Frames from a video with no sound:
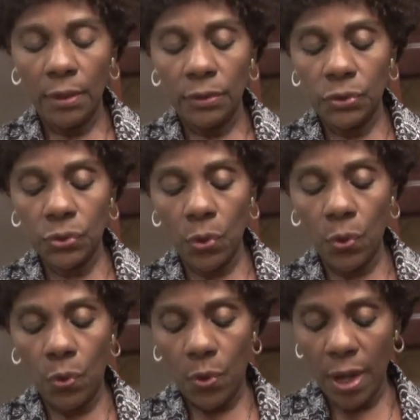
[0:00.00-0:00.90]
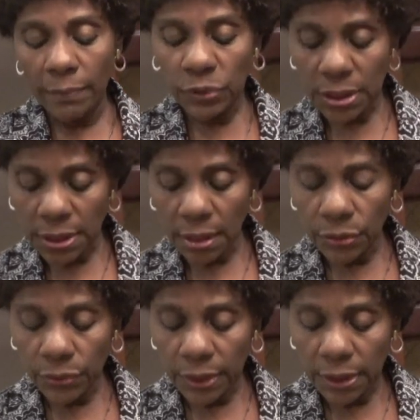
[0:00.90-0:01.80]
So I'm just gonna
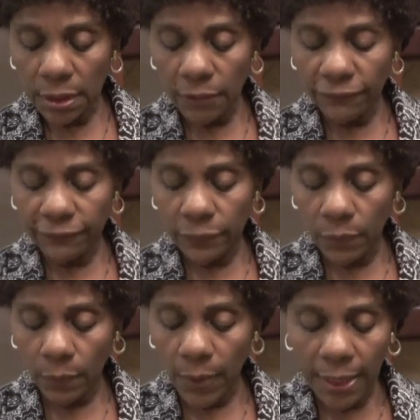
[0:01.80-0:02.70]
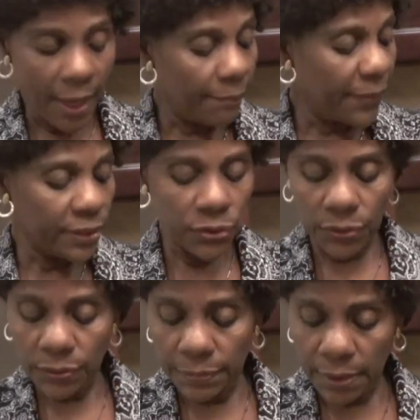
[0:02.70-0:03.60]
turn it off while I measure
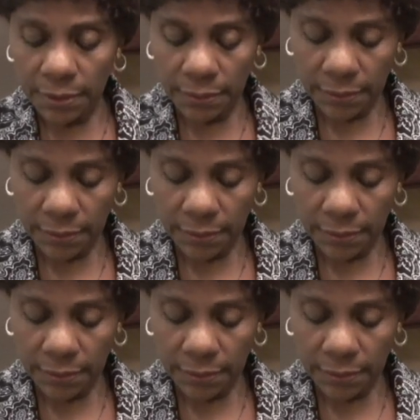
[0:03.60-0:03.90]
the butter.